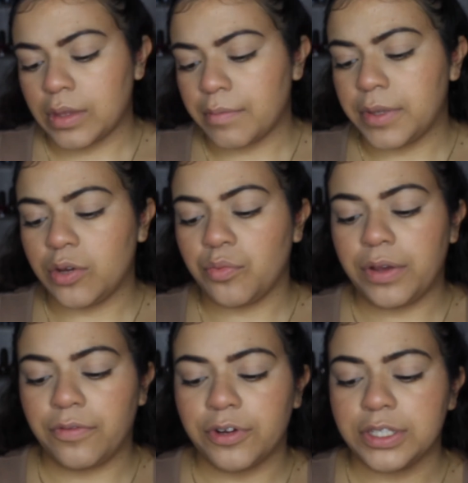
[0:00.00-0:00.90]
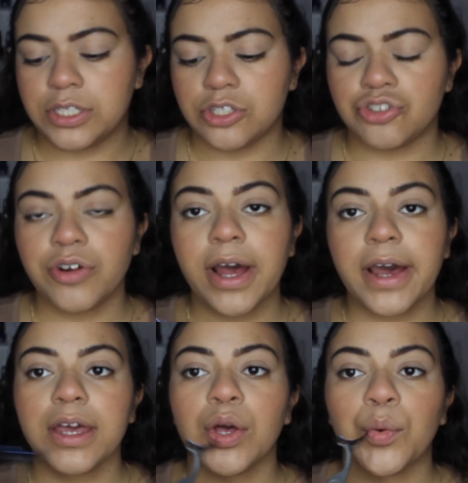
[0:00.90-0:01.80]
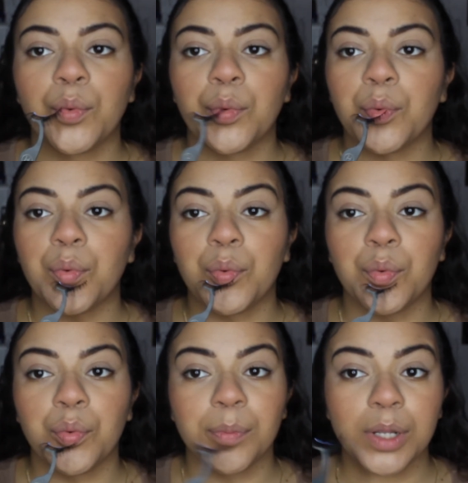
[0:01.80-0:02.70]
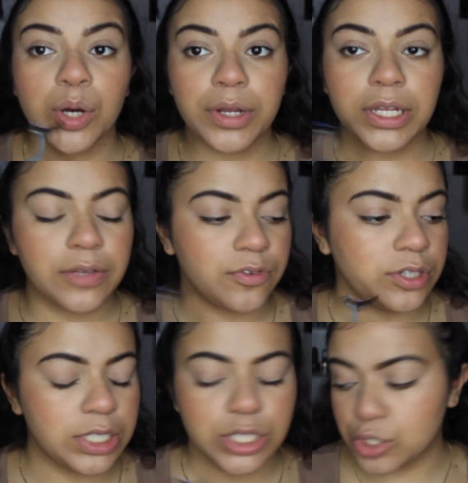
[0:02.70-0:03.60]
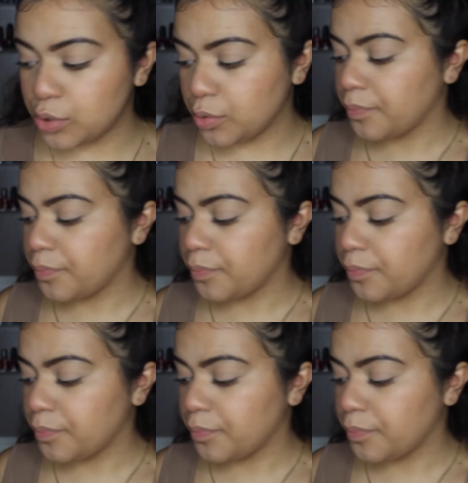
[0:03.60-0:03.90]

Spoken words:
gonna wait for it to dry. Blow on it if you need to.